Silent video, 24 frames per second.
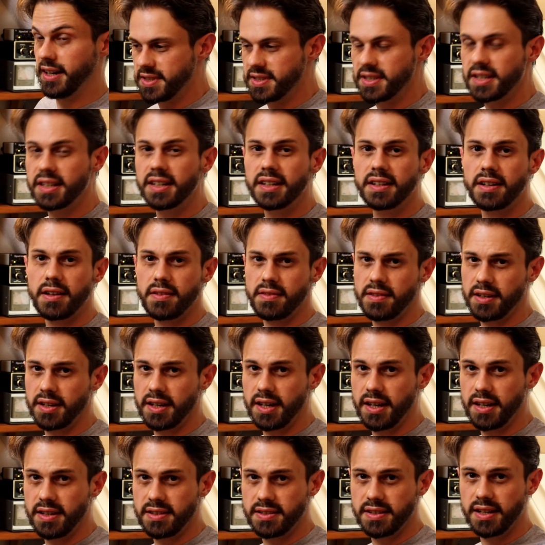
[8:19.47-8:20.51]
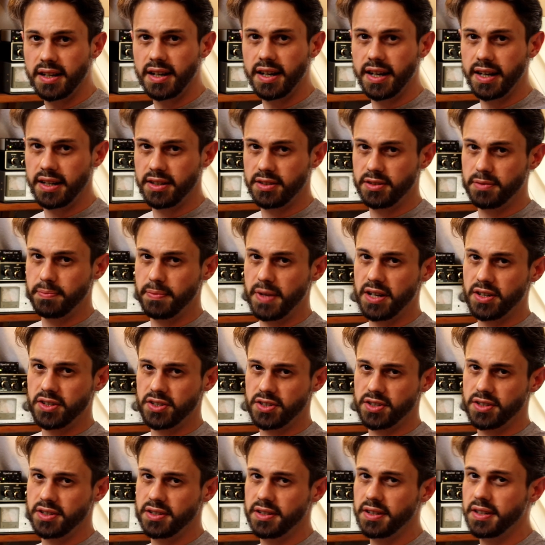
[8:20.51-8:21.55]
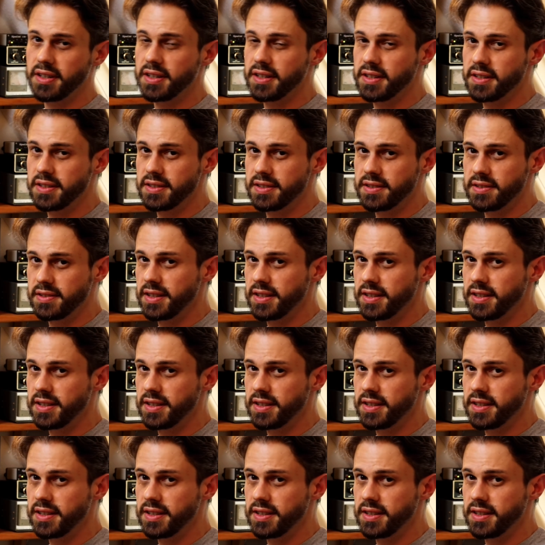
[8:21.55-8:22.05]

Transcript: Still another case I like to mention is